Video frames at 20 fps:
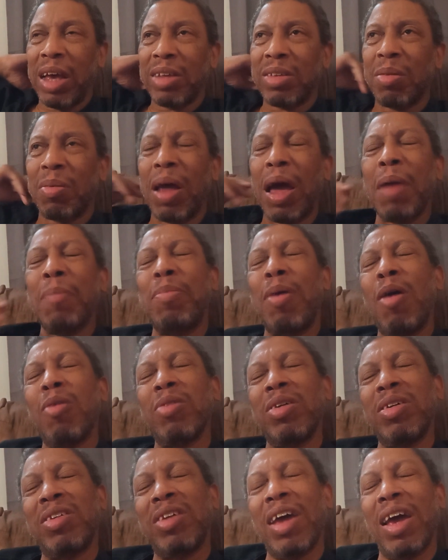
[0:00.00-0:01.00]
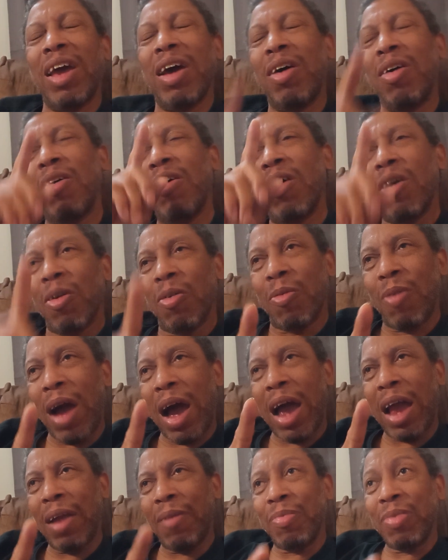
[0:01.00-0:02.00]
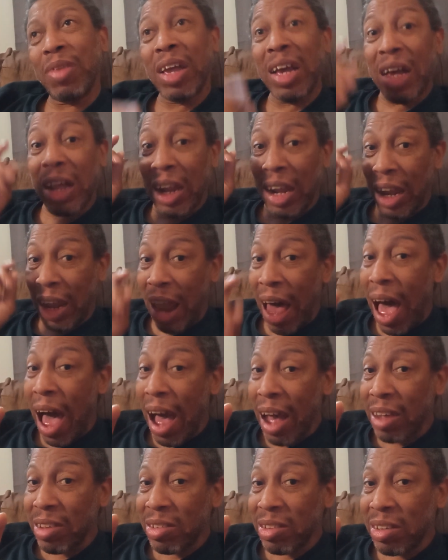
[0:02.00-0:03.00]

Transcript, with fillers: I'm like ponytail, right? Locks.